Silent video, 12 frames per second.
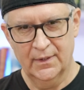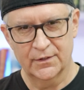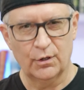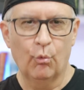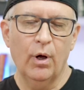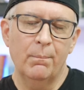
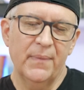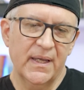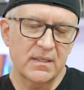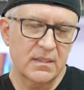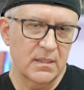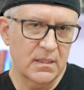So what
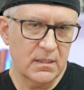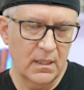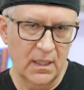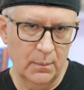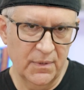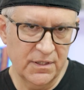makes
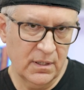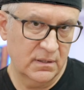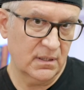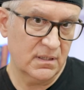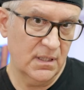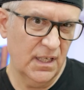this image
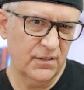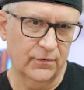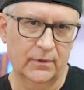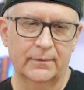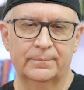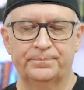successful?